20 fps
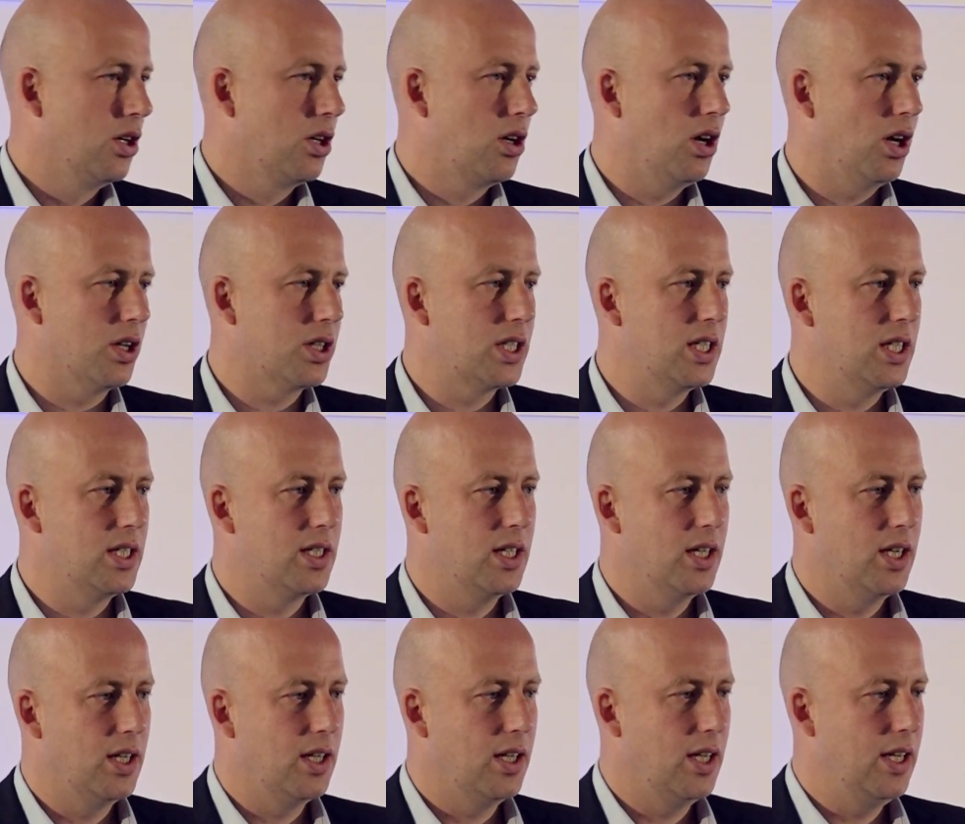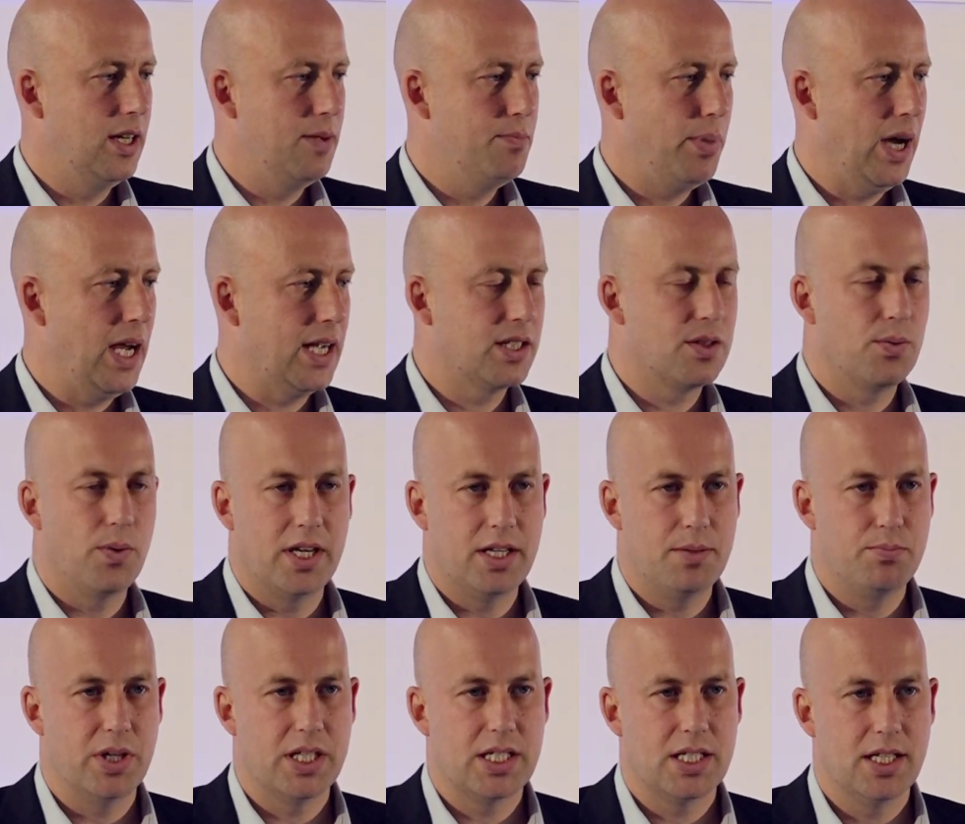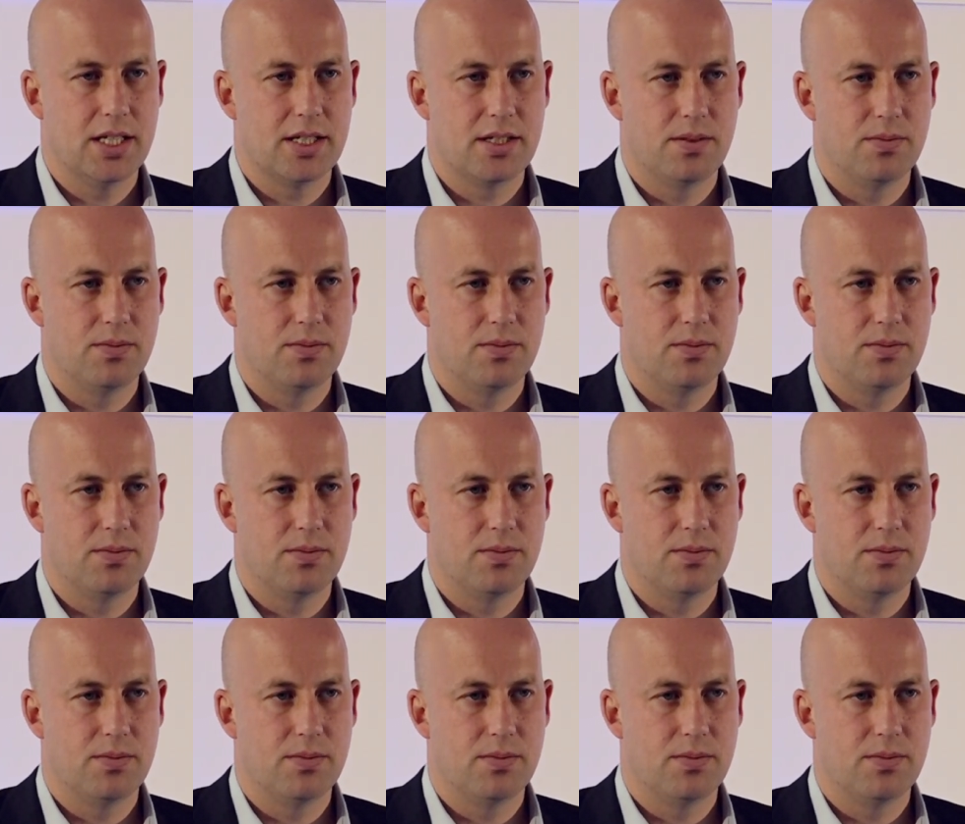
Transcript: Cost is an impact to any business,